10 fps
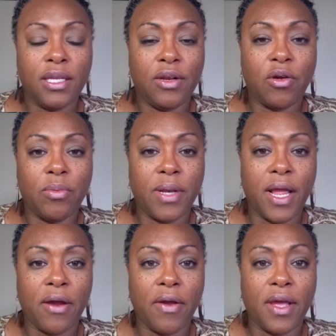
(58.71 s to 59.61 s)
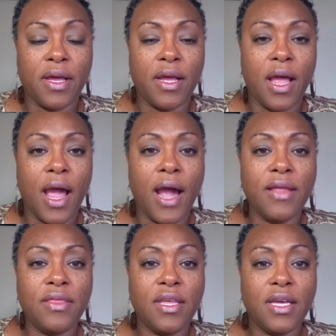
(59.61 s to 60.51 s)
an urban area,
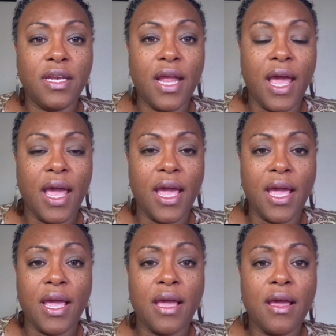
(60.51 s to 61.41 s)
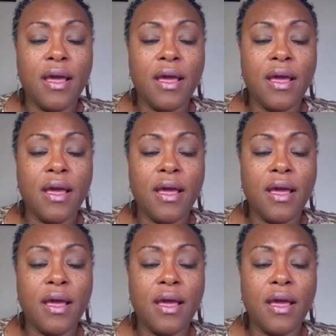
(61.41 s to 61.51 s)
and then a